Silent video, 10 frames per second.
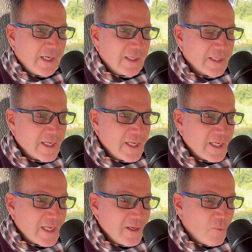
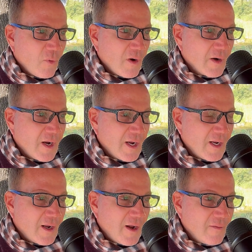He wore
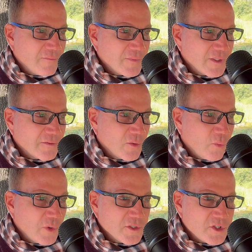the
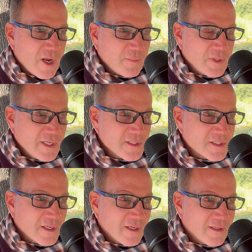wooden
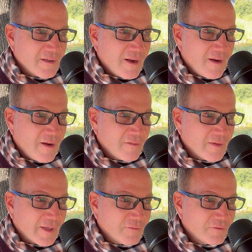Japanese
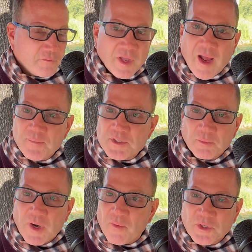like flip flops. I
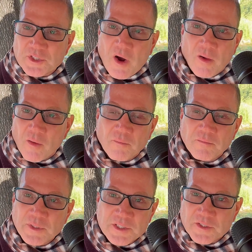don't know what to call them,
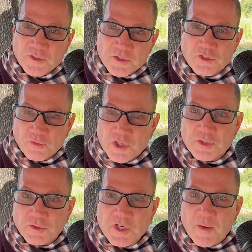but there's a
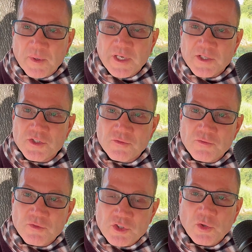traditional Japanese
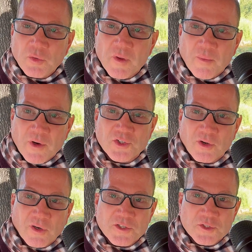shoe that martial
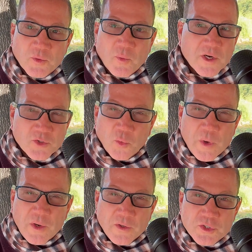artists would wear. It's a
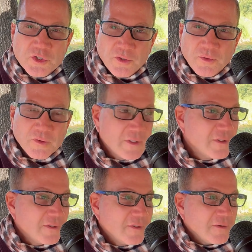weird shoe.
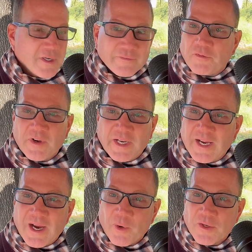Never fight a
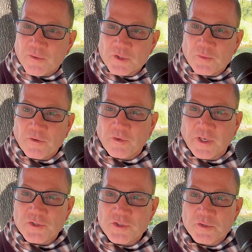guy wearing those weird
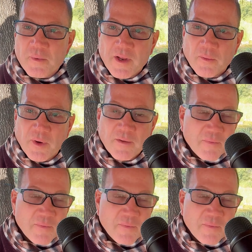frickin' shoes, by the way.